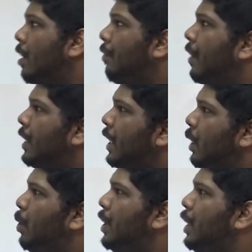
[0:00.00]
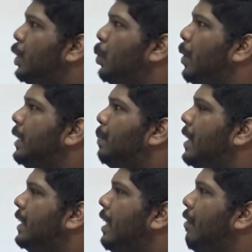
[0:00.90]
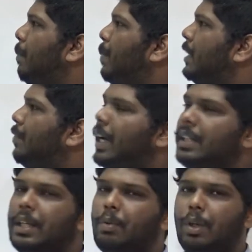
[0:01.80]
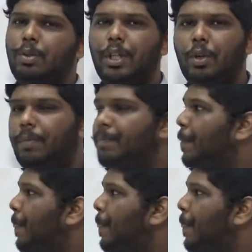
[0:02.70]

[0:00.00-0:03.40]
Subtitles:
First equation is 2x plus 3y plus 5 is equal to 0,